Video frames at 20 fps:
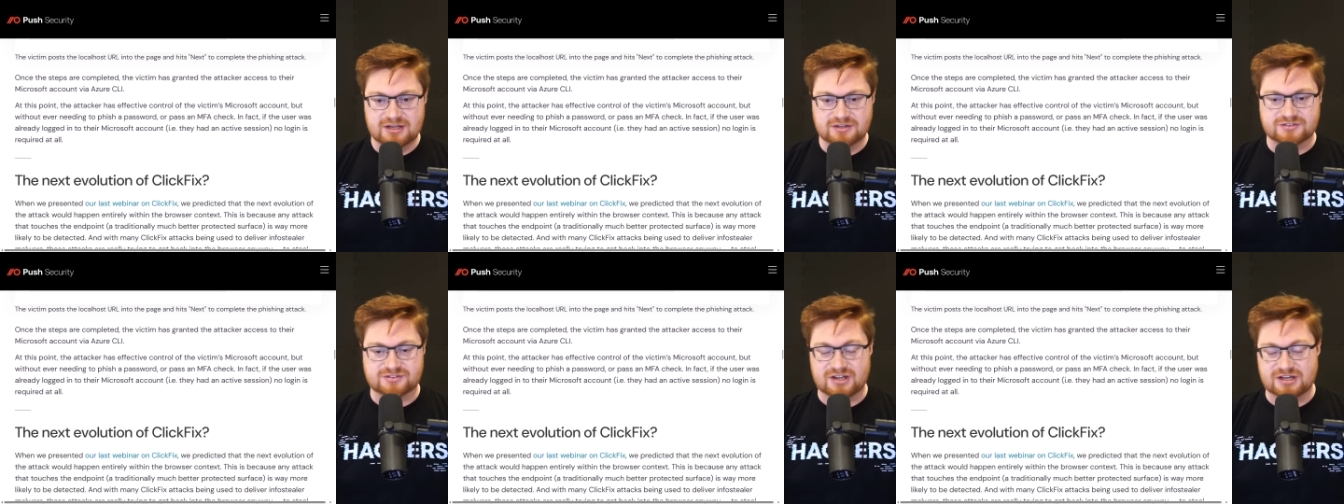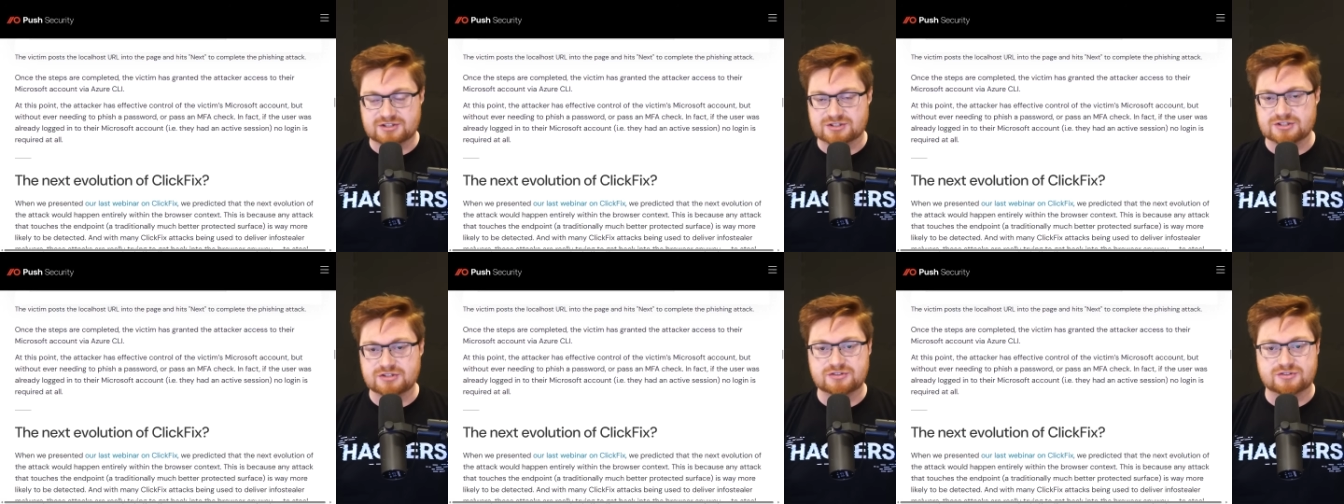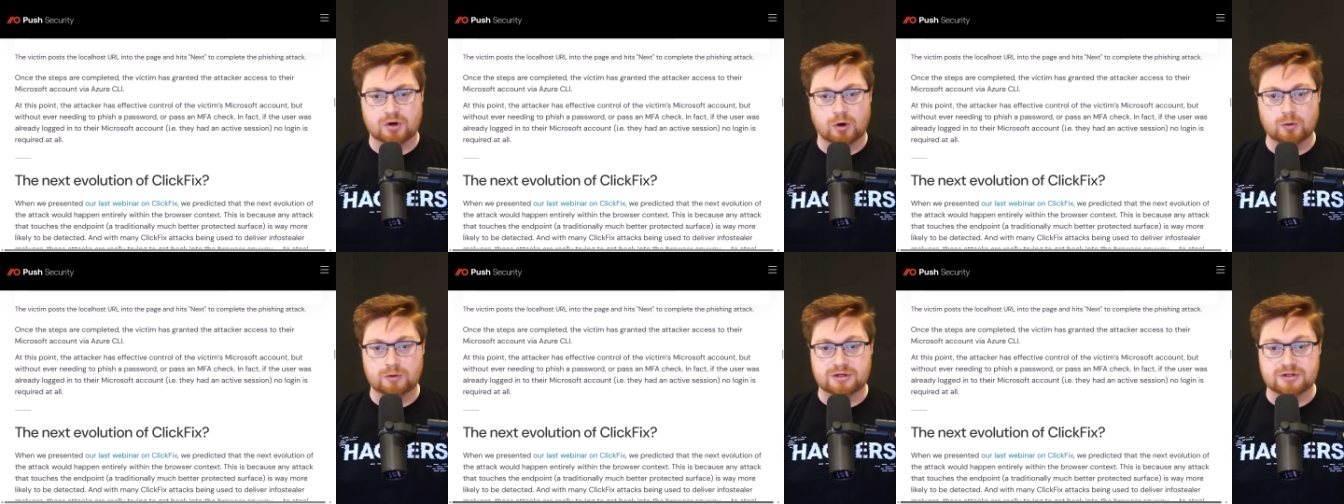session
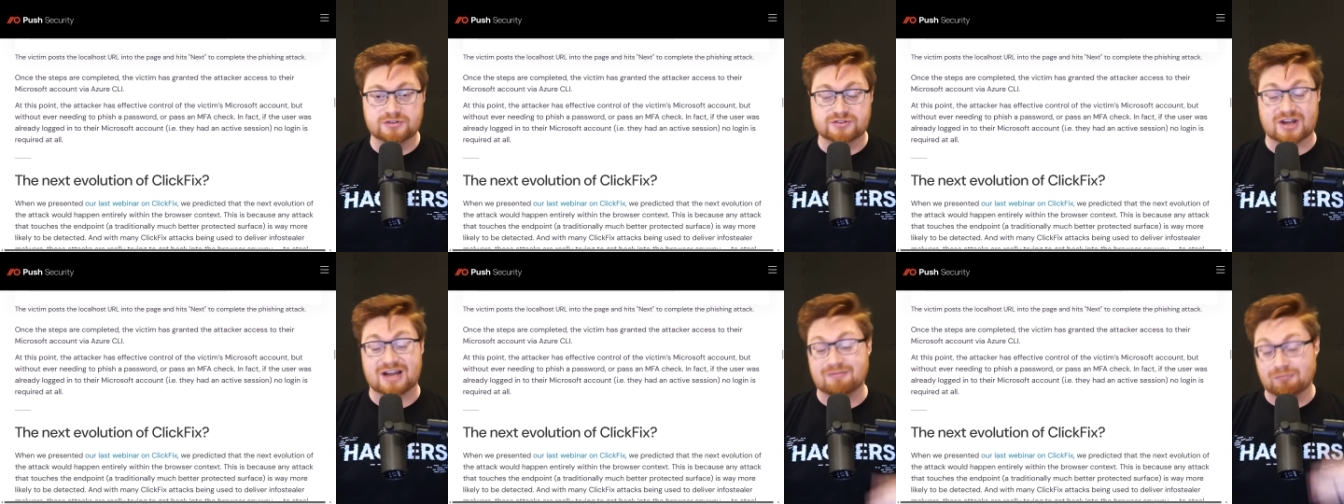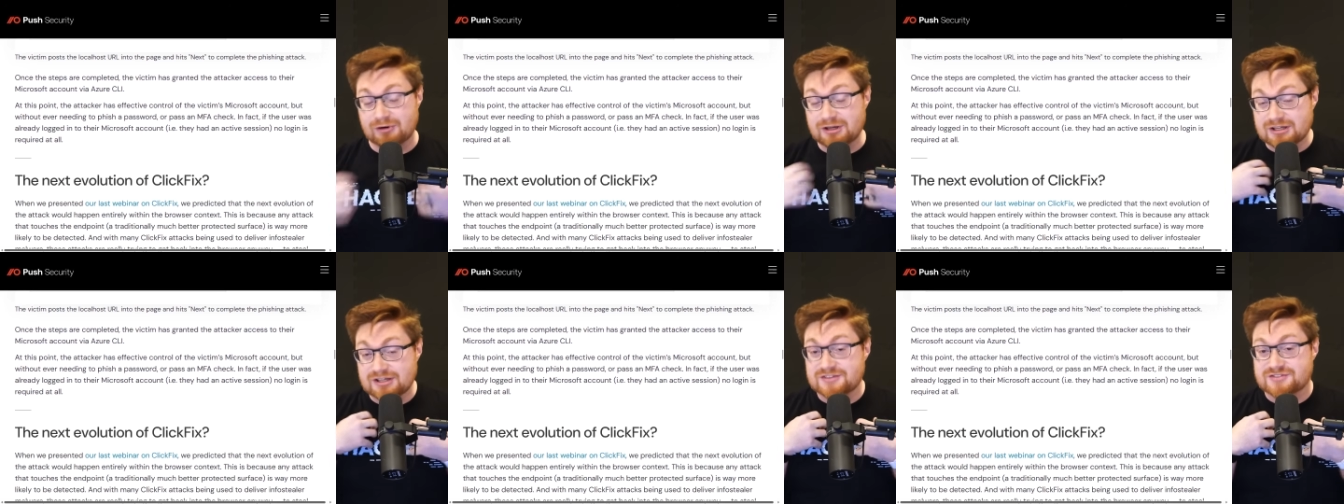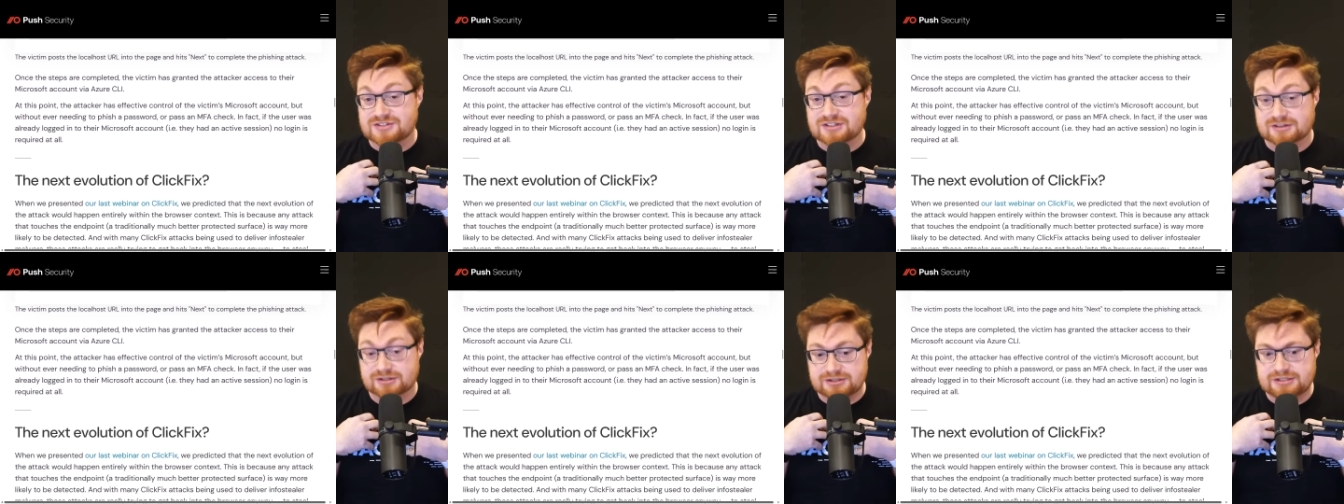tokens,
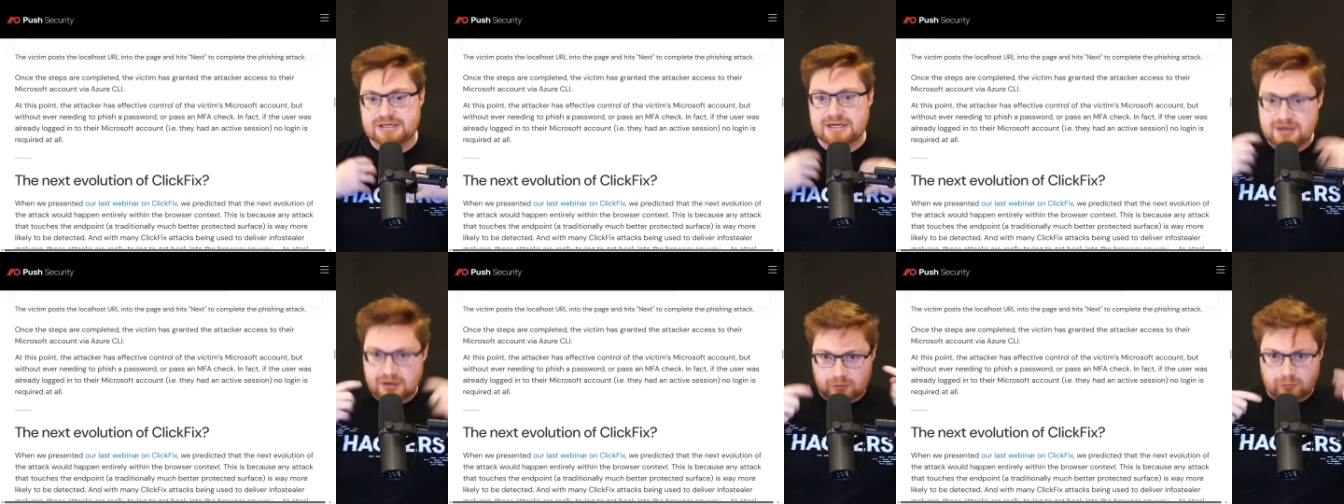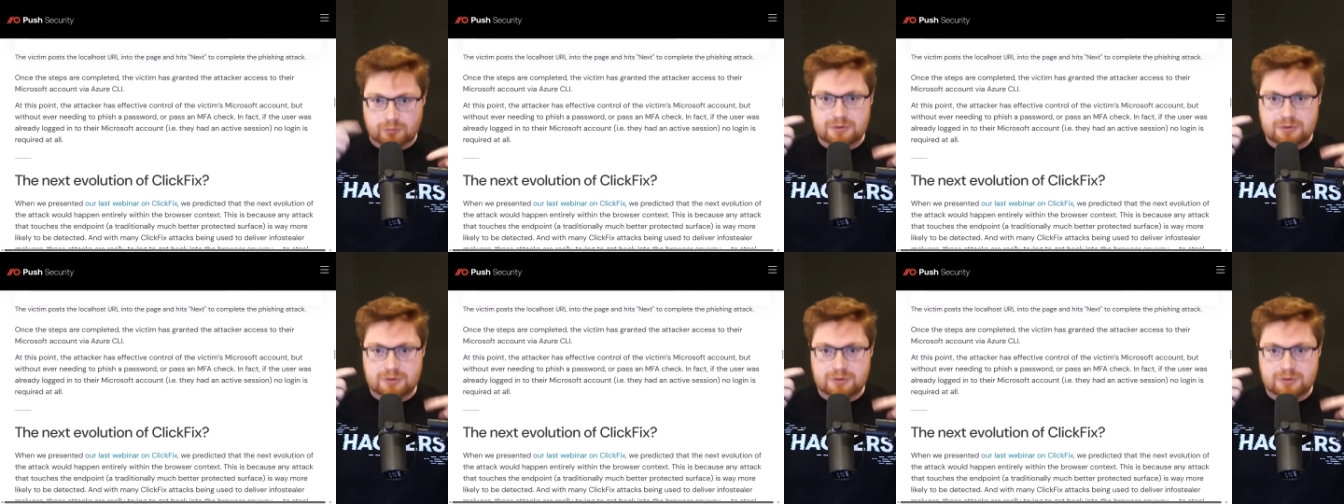realistically